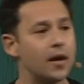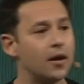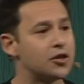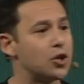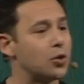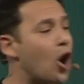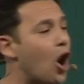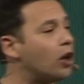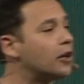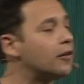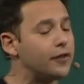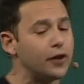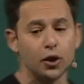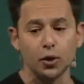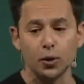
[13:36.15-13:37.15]
So to all of
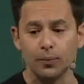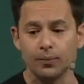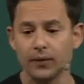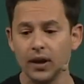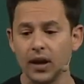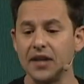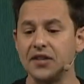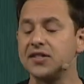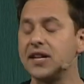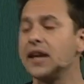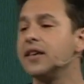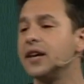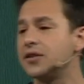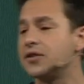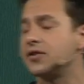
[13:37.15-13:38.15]
you, I say
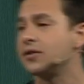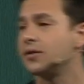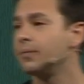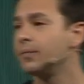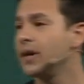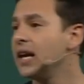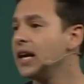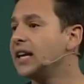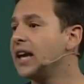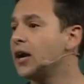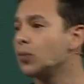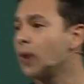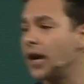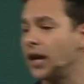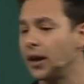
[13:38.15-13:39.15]
this, get
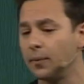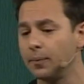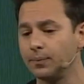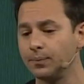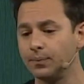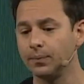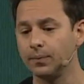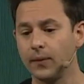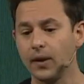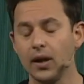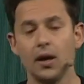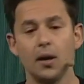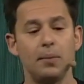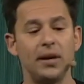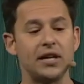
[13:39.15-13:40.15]
ready,
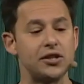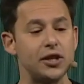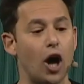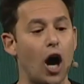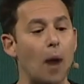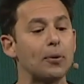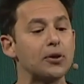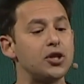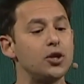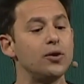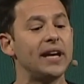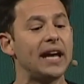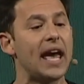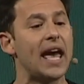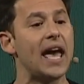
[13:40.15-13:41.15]
because the
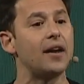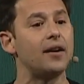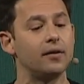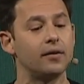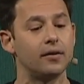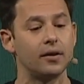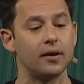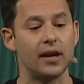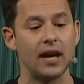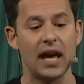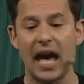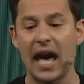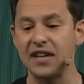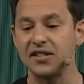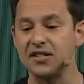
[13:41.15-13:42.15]
opportunity ahead
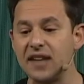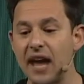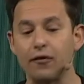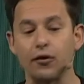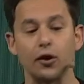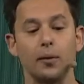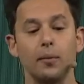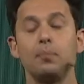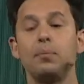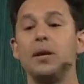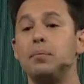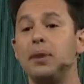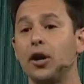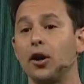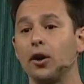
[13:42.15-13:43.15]
has never been
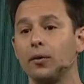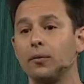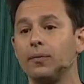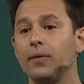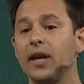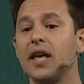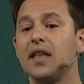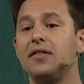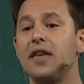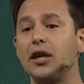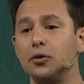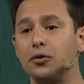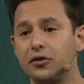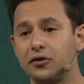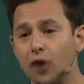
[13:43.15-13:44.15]
bigger. Thank you
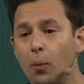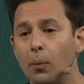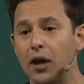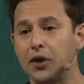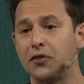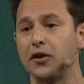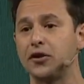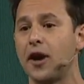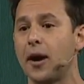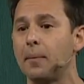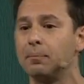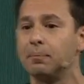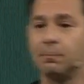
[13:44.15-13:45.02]
so much for your time.